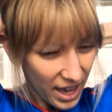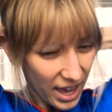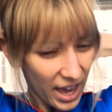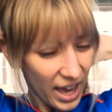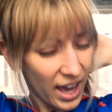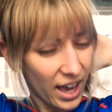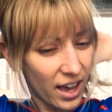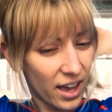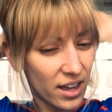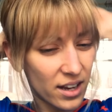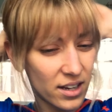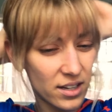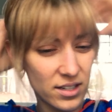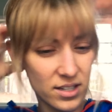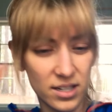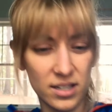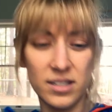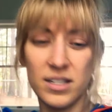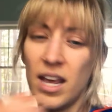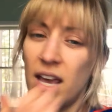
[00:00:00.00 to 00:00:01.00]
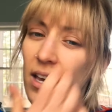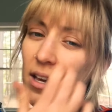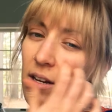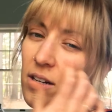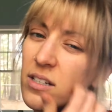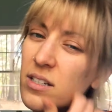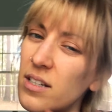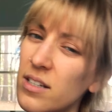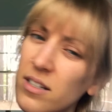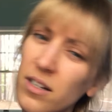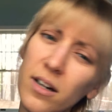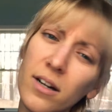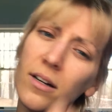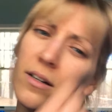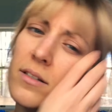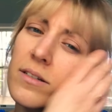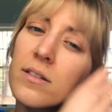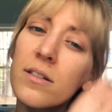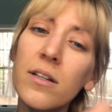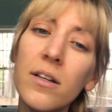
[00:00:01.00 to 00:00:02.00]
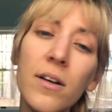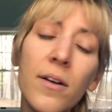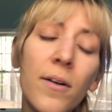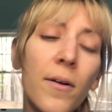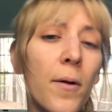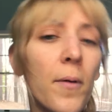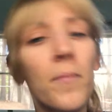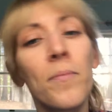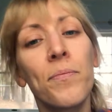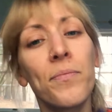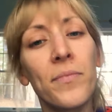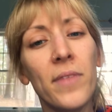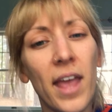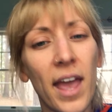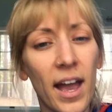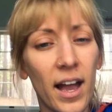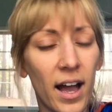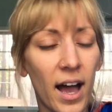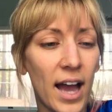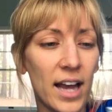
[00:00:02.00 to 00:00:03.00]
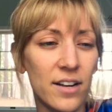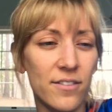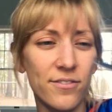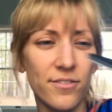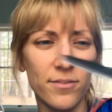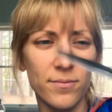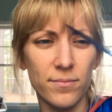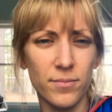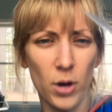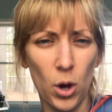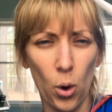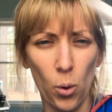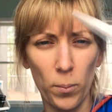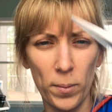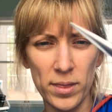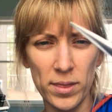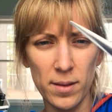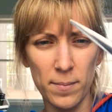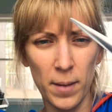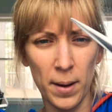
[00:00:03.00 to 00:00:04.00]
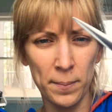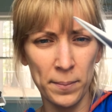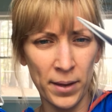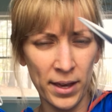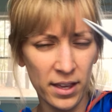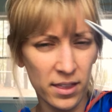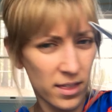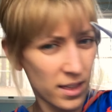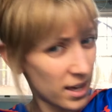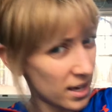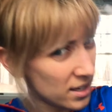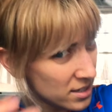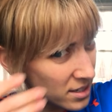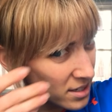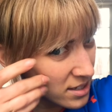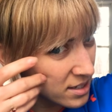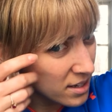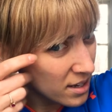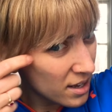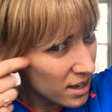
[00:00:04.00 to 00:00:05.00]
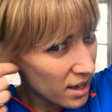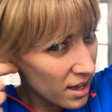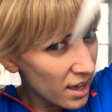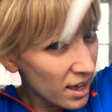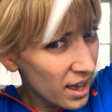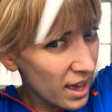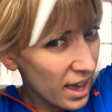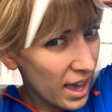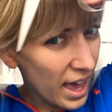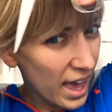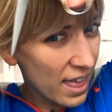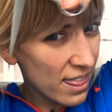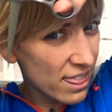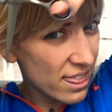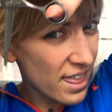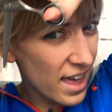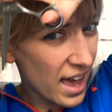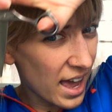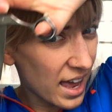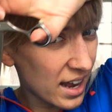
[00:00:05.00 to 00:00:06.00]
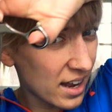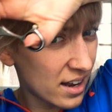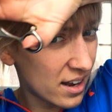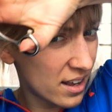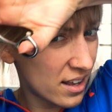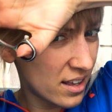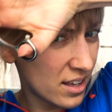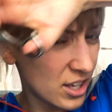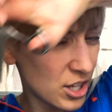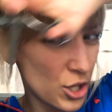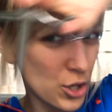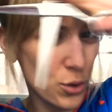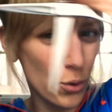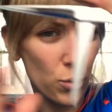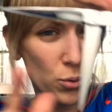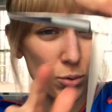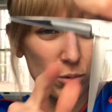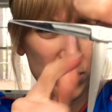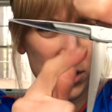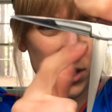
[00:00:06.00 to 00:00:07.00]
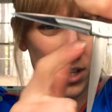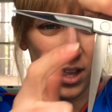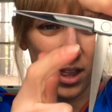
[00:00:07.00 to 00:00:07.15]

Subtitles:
and take your scissors and kind of open them up like this, and then use